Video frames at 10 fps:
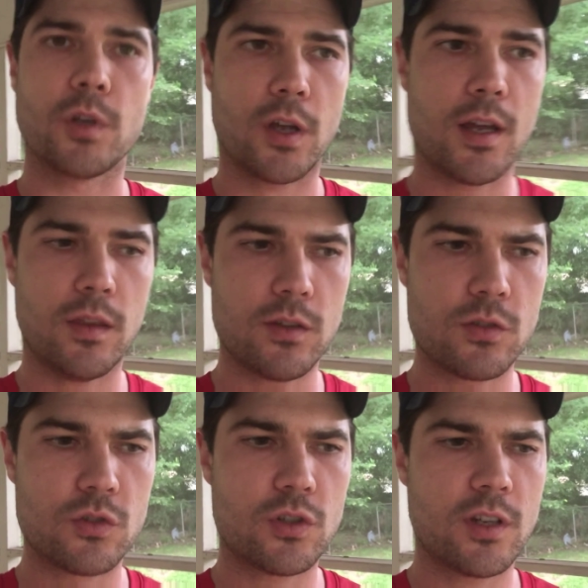okay, and this
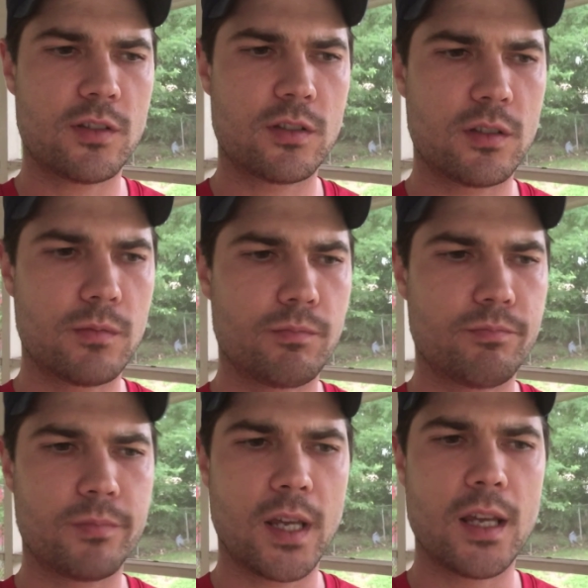is just
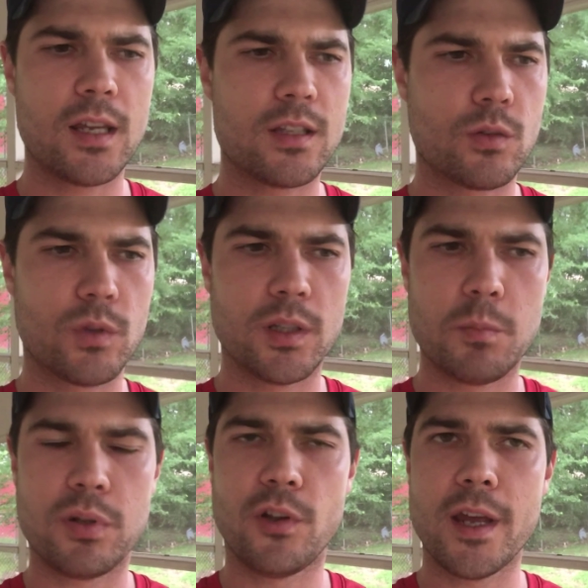it's a really
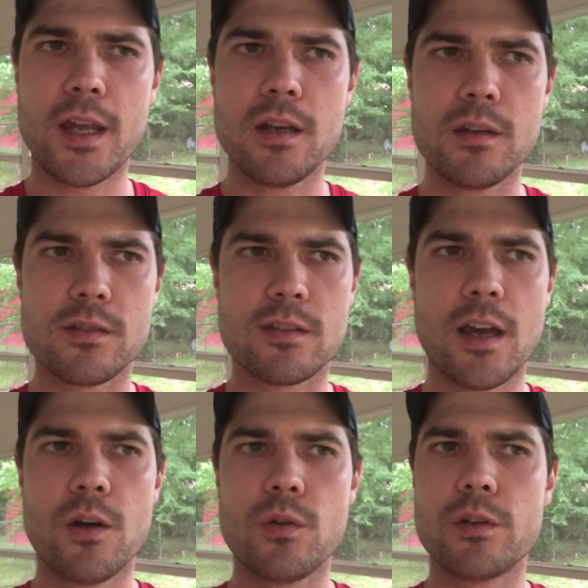plain
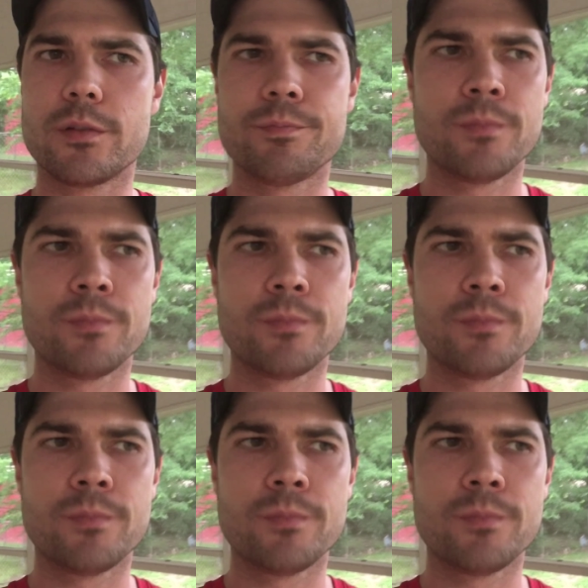sound,